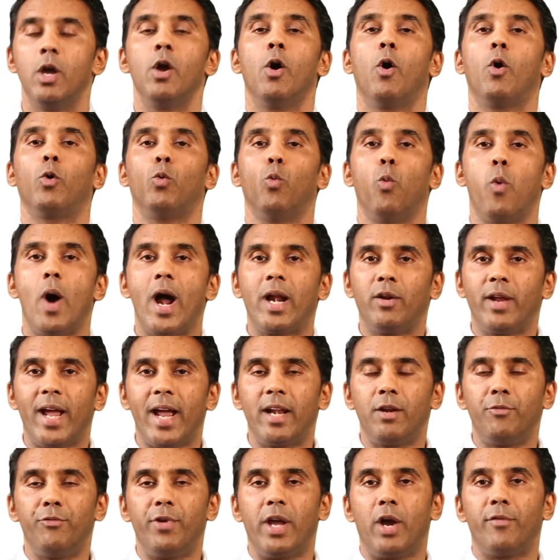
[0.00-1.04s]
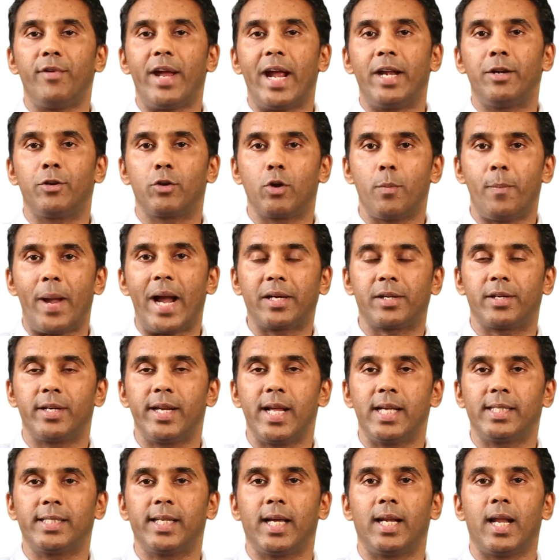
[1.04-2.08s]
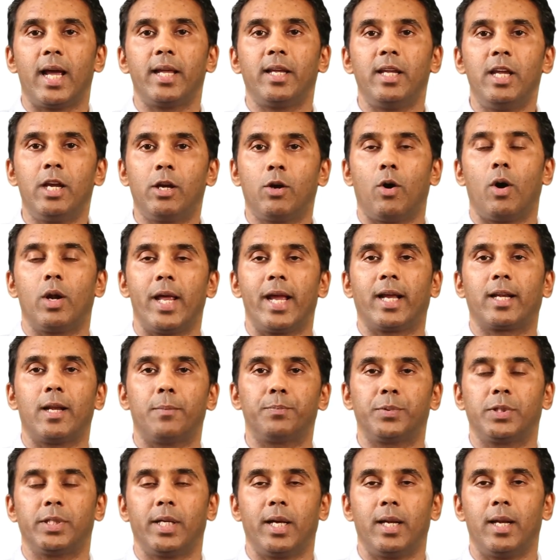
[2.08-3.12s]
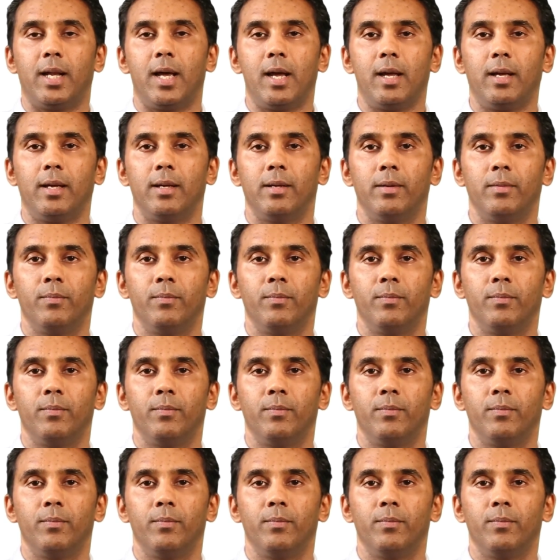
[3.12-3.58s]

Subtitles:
On one end, we have Enterobacteriaceae like E. coli, Klebsiella.